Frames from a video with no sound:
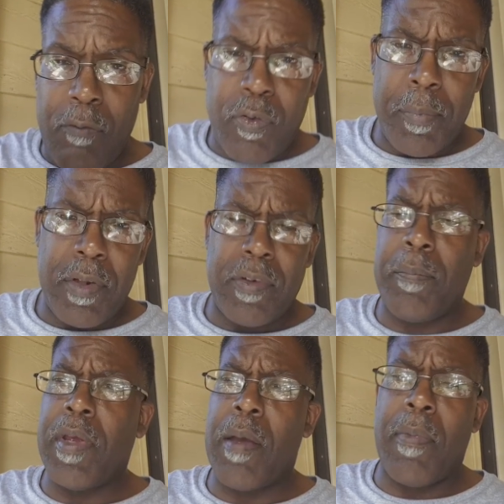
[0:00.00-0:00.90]
from these
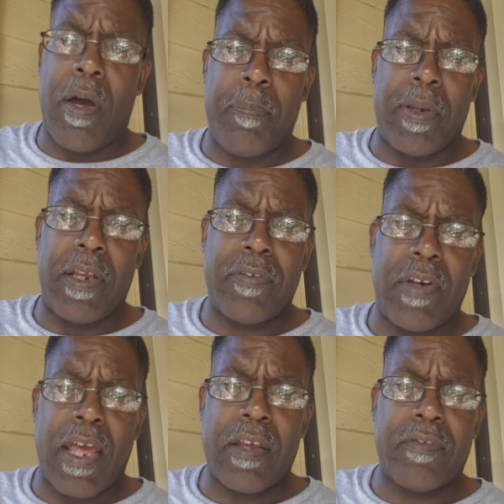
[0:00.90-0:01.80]
NBA ball players,
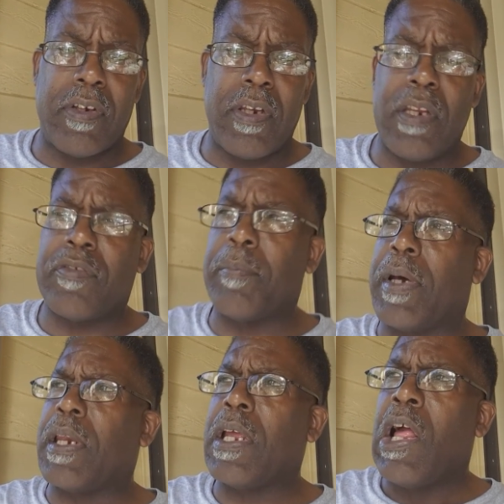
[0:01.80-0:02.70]
and I actually need some
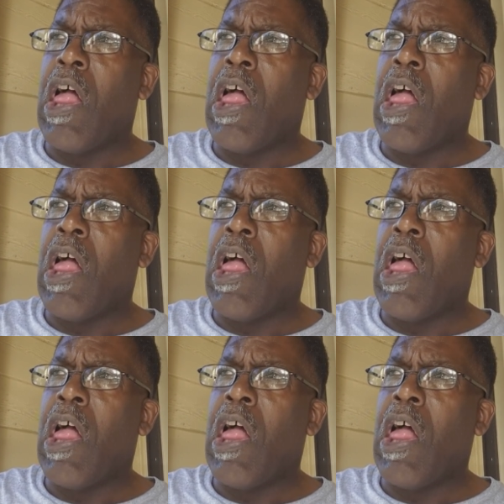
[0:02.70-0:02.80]
money.